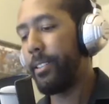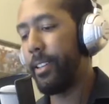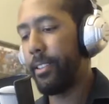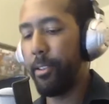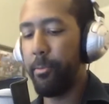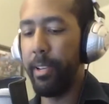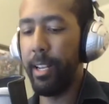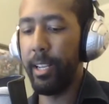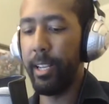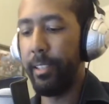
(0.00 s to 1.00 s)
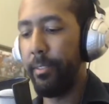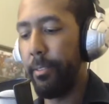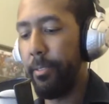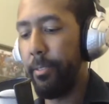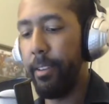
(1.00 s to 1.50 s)
that there'll be like
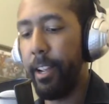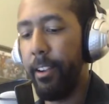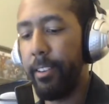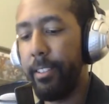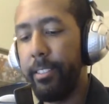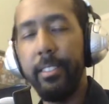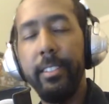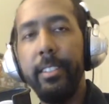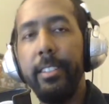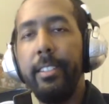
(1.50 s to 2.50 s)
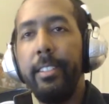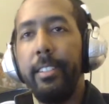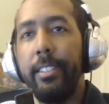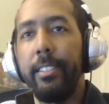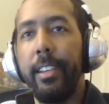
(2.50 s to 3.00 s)
75 characters
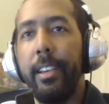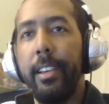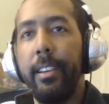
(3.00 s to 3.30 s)
in this game.